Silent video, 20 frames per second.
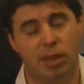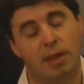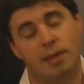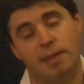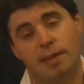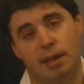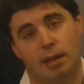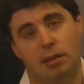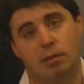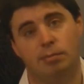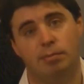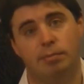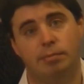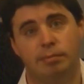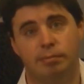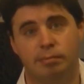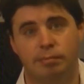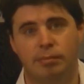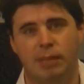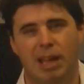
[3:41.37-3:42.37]
Still,
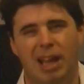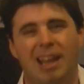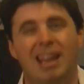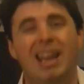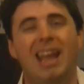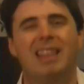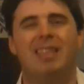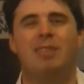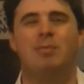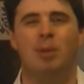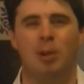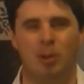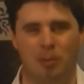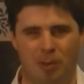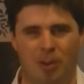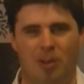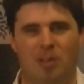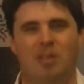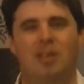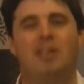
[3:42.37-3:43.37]
let's move
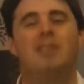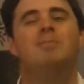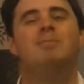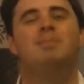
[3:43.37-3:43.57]
on.